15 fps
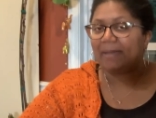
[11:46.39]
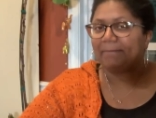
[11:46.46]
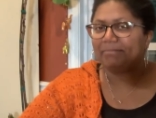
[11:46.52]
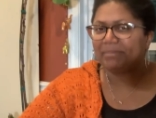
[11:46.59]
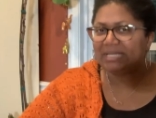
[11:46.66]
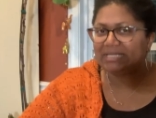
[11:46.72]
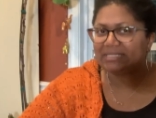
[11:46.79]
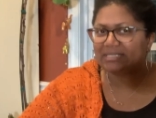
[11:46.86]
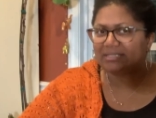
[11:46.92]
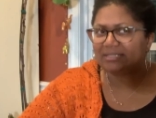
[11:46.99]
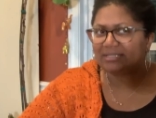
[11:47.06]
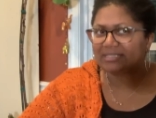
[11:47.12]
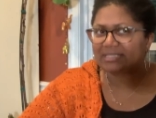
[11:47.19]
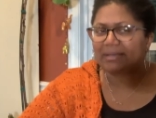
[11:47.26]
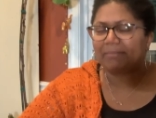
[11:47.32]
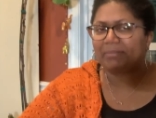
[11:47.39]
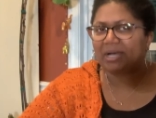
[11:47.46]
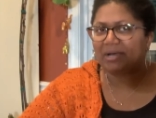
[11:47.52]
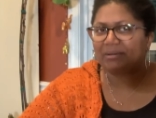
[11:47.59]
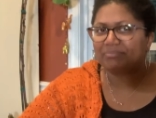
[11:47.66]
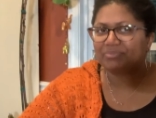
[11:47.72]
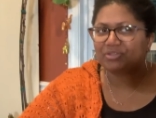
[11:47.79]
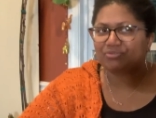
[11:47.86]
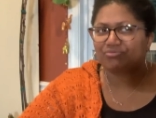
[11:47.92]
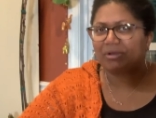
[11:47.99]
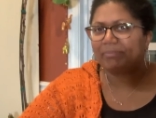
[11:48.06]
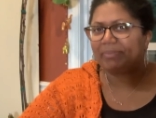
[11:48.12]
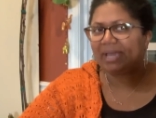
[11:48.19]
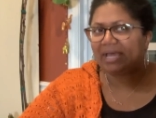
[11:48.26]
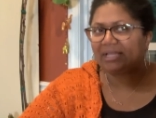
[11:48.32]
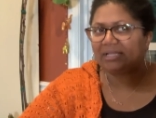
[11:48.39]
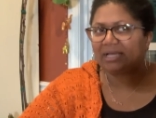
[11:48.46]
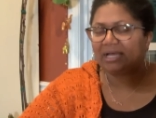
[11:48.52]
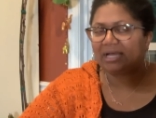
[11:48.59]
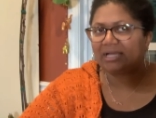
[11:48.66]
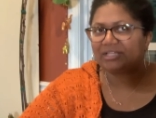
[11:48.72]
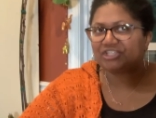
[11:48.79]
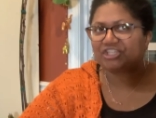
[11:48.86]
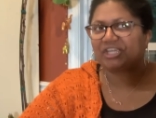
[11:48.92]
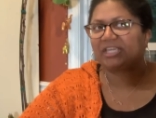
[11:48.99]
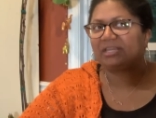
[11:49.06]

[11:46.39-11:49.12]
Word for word: measles, mumps, rubella,